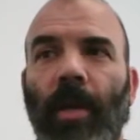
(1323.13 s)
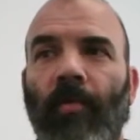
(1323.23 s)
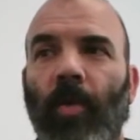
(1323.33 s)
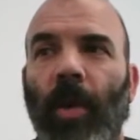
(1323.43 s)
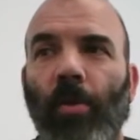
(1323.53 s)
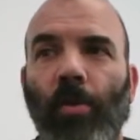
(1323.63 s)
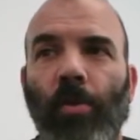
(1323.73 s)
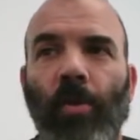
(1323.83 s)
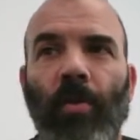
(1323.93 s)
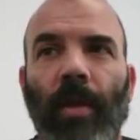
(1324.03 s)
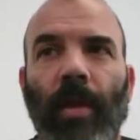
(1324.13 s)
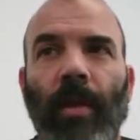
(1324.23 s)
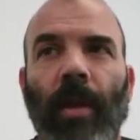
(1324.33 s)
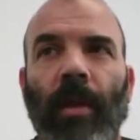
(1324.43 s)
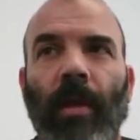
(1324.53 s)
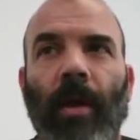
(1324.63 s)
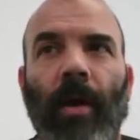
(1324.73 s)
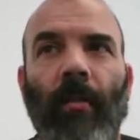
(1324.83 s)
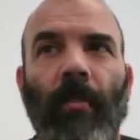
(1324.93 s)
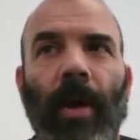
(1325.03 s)
Everyone else who's tuned in,
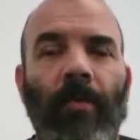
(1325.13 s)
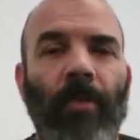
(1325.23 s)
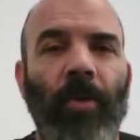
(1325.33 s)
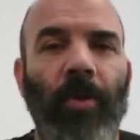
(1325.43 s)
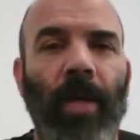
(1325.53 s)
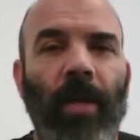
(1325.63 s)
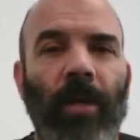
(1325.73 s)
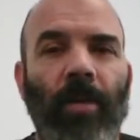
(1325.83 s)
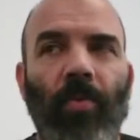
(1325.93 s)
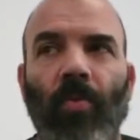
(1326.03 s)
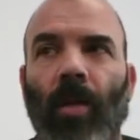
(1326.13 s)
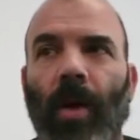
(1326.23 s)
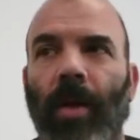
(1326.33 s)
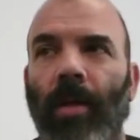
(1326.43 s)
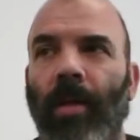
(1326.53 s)
I appreciate you